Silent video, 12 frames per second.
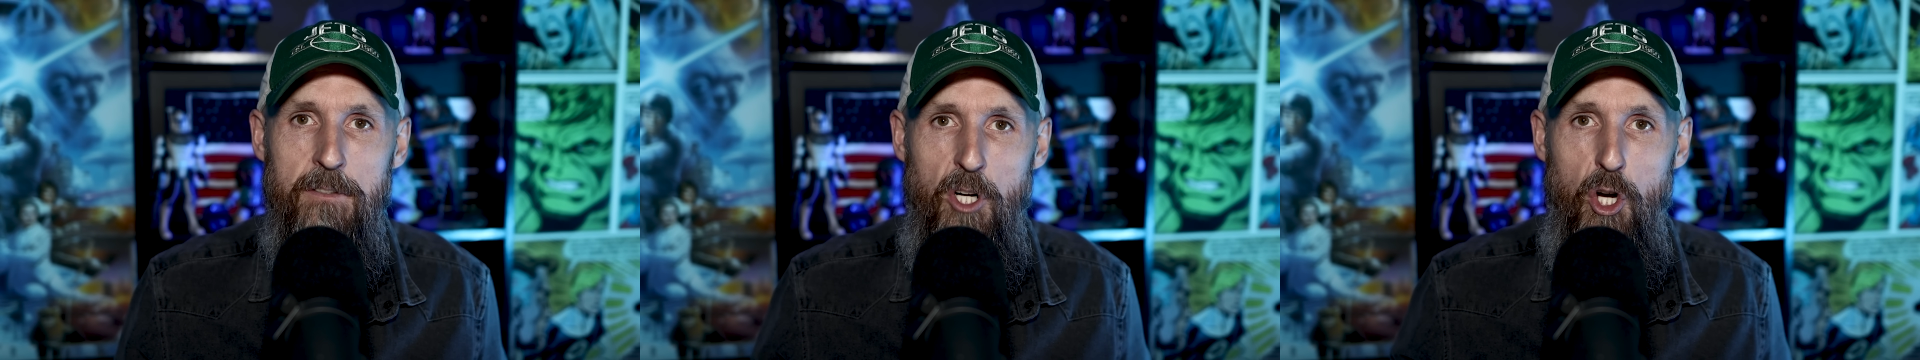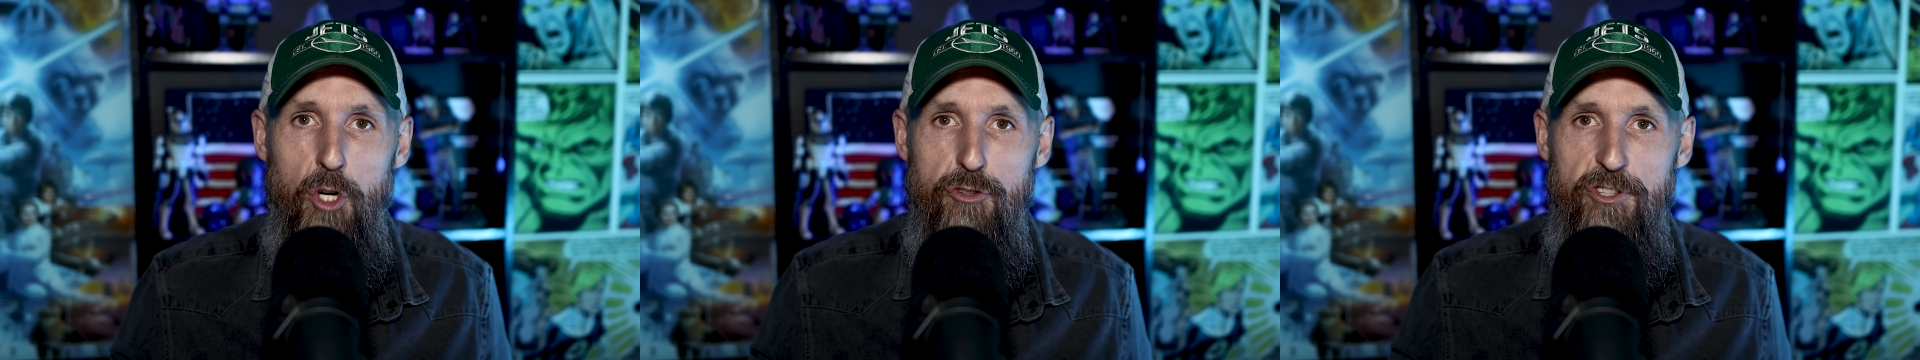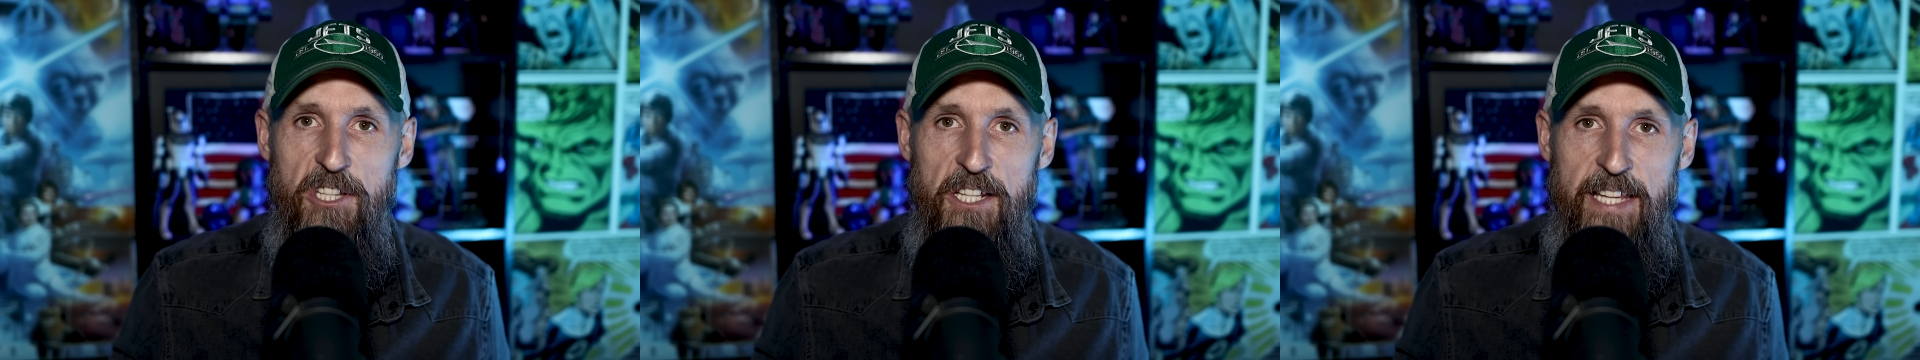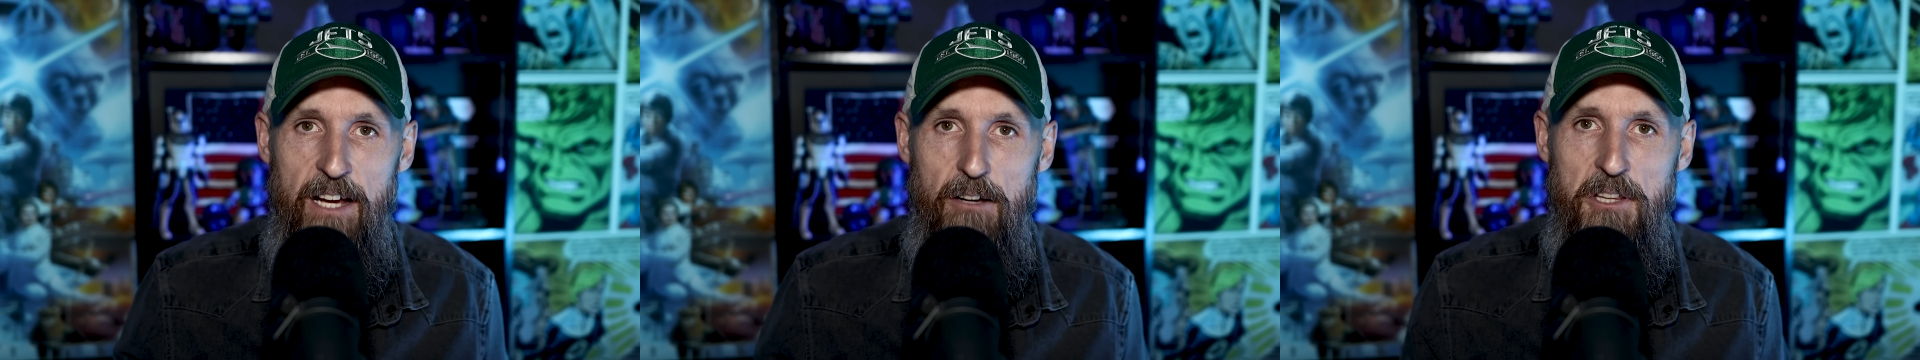Hundreds of
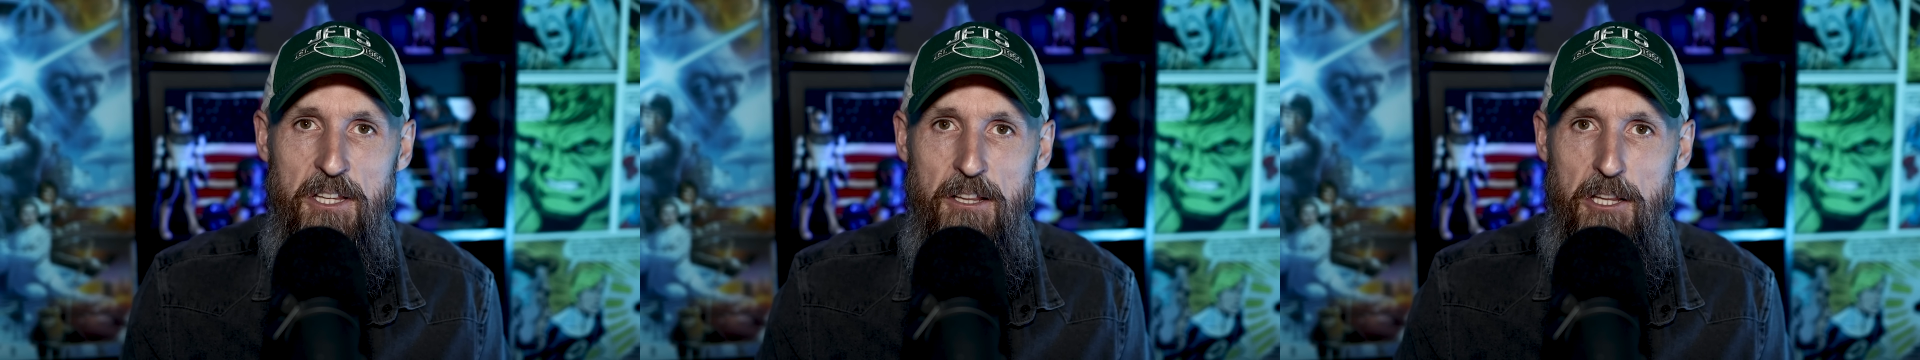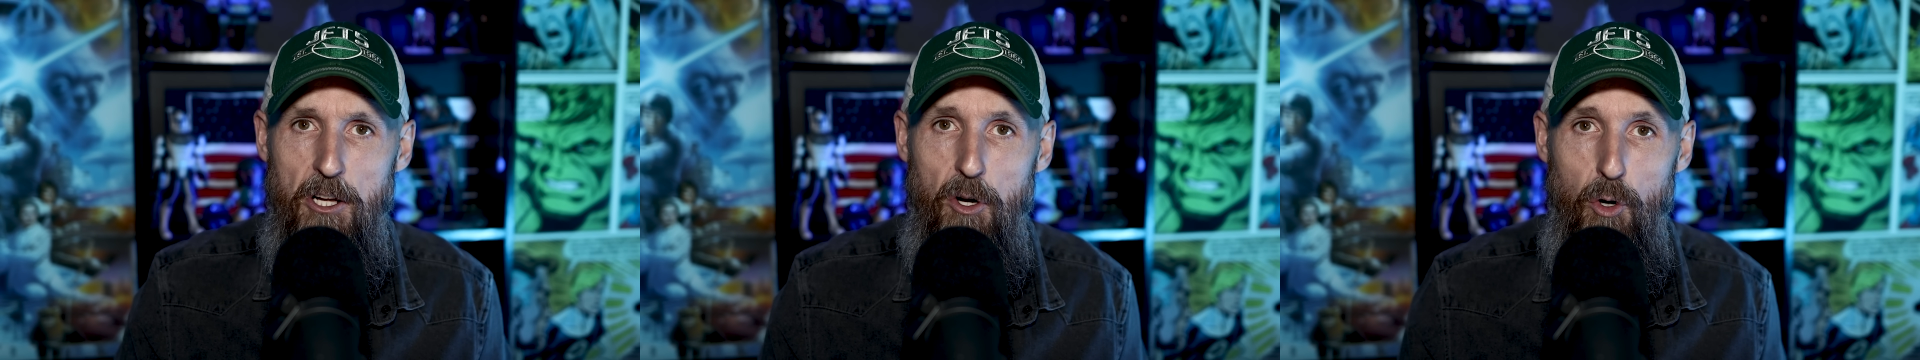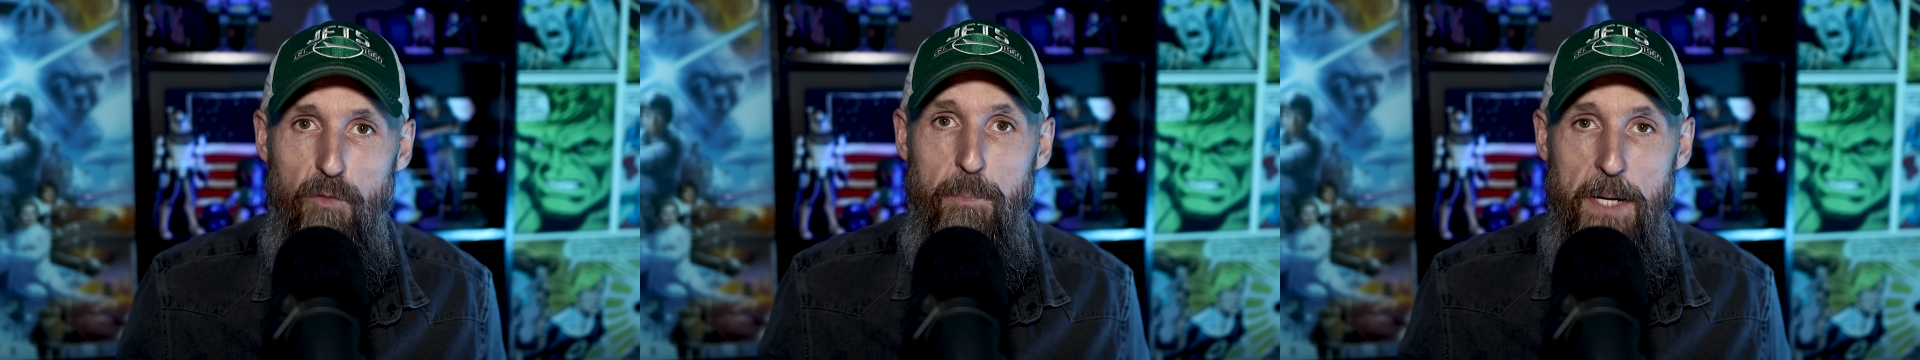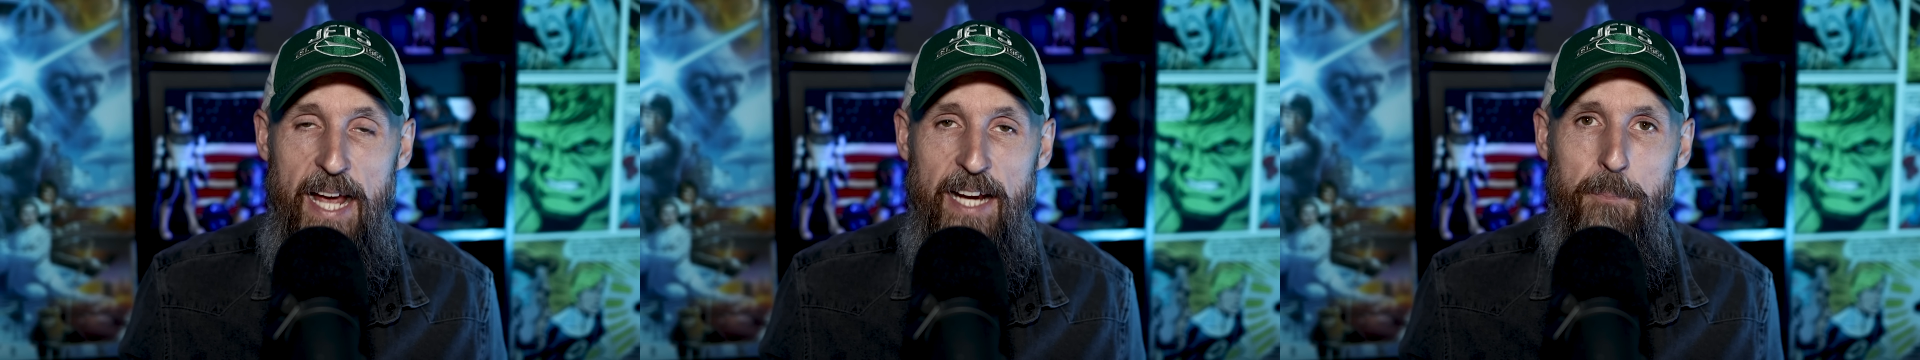thousands of
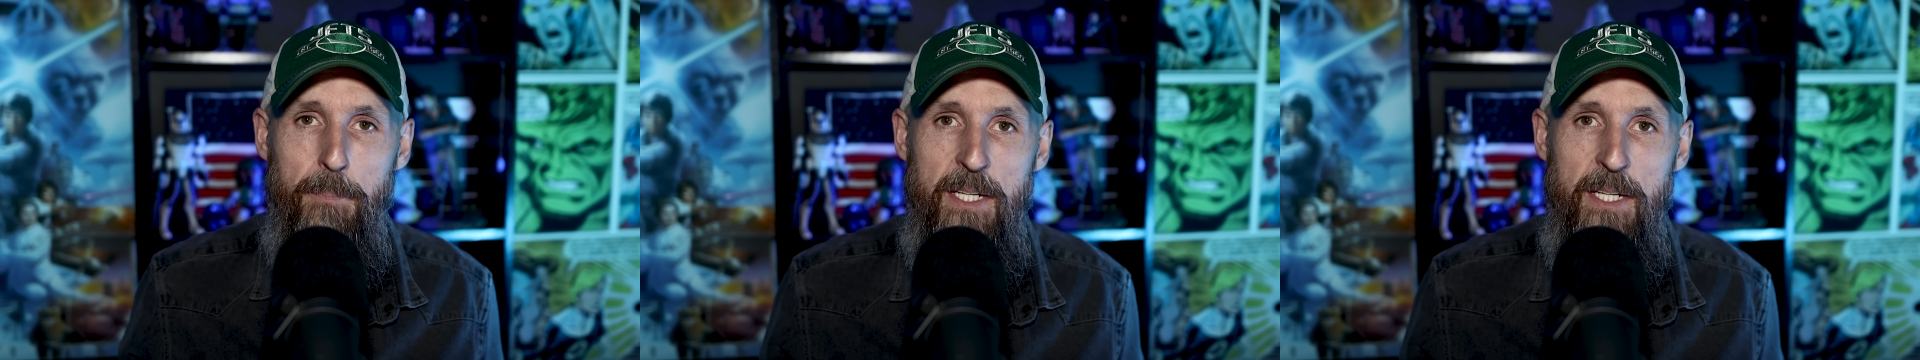black